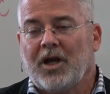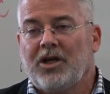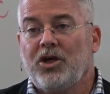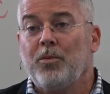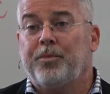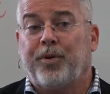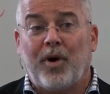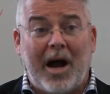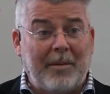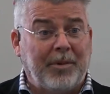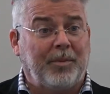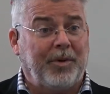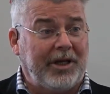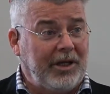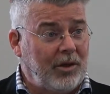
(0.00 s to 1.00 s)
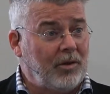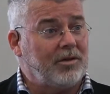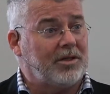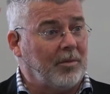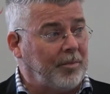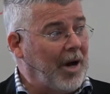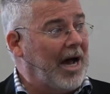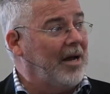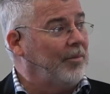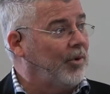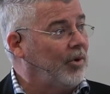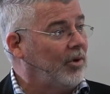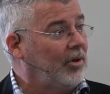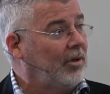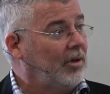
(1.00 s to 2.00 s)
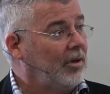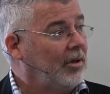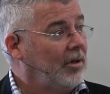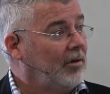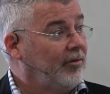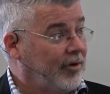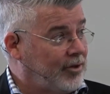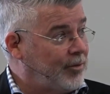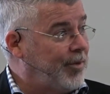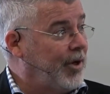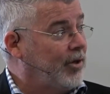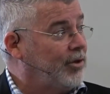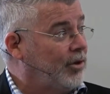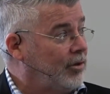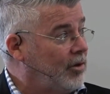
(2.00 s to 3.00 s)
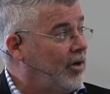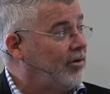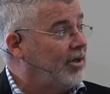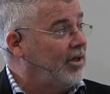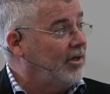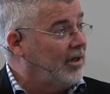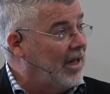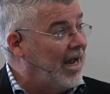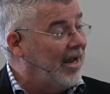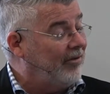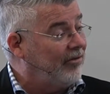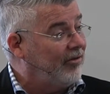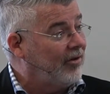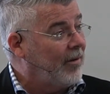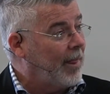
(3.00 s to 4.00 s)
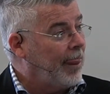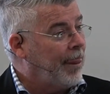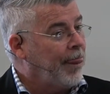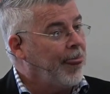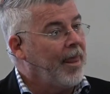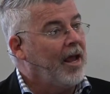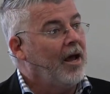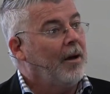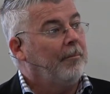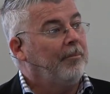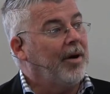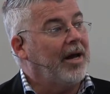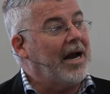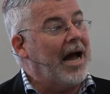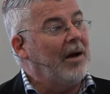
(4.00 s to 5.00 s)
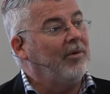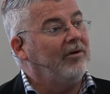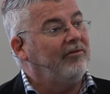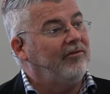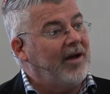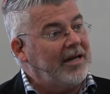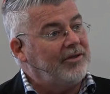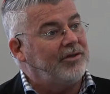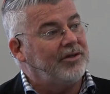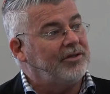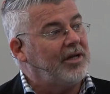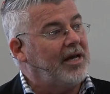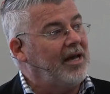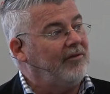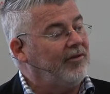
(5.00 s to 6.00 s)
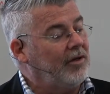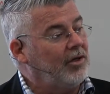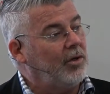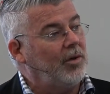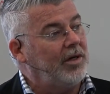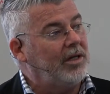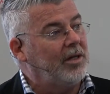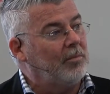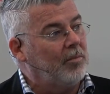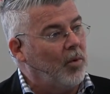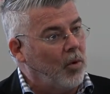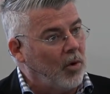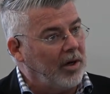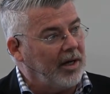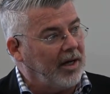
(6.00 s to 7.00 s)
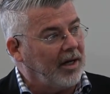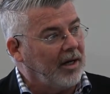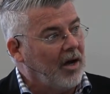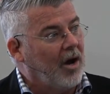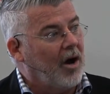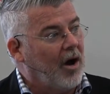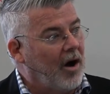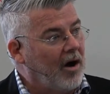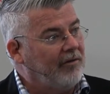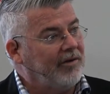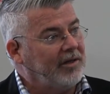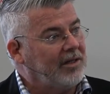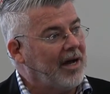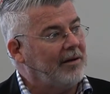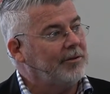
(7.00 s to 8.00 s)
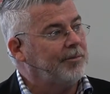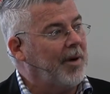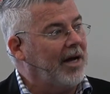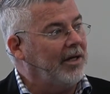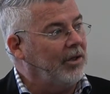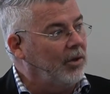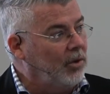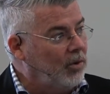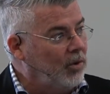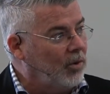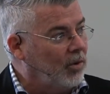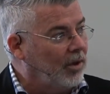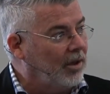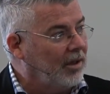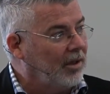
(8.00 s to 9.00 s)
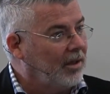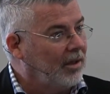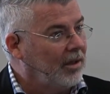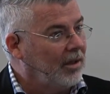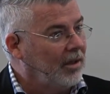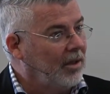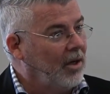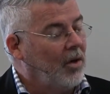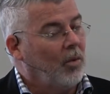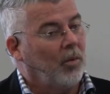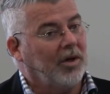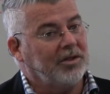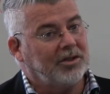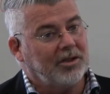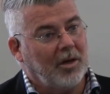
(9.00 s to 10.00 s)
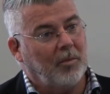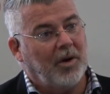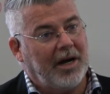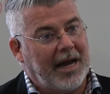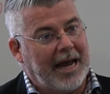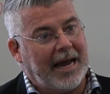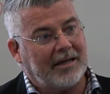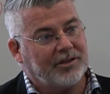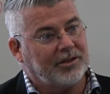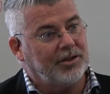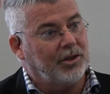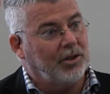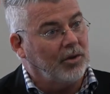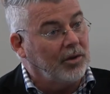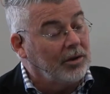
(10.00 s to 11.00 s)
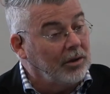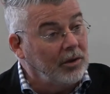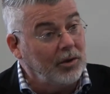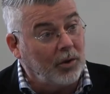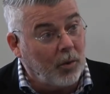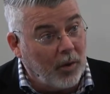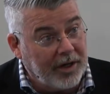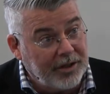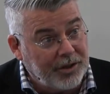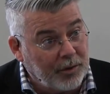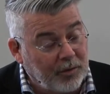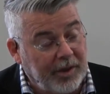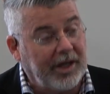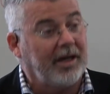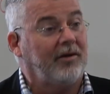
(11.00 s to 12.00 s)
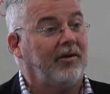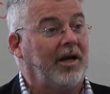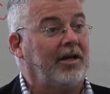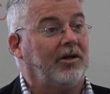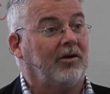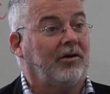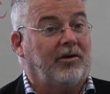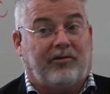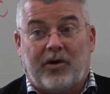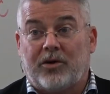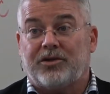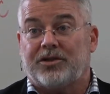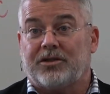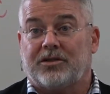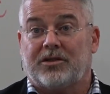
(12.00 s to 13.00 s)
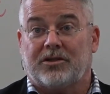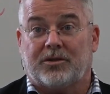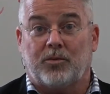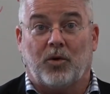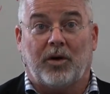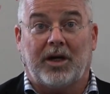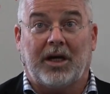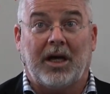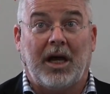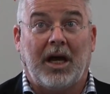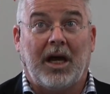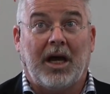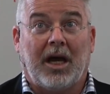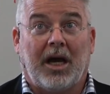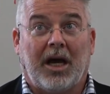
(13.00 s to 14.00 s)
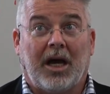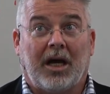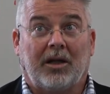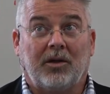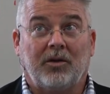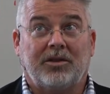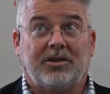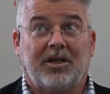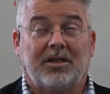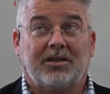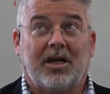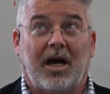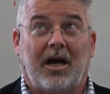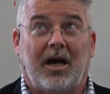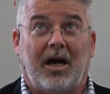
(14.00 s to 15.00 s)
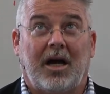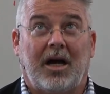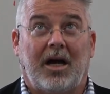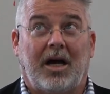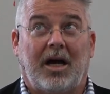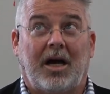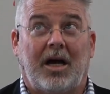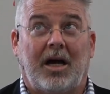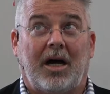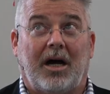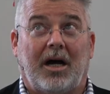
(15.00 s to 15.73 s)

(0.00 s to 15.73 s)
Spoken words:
you probably use the Bible for spiritual growth in your life. But I would venture to say if you do it in the morning, oftentimes by noon, when someone asks you, Luke, what did you read in your devotions this morning? Luke says, it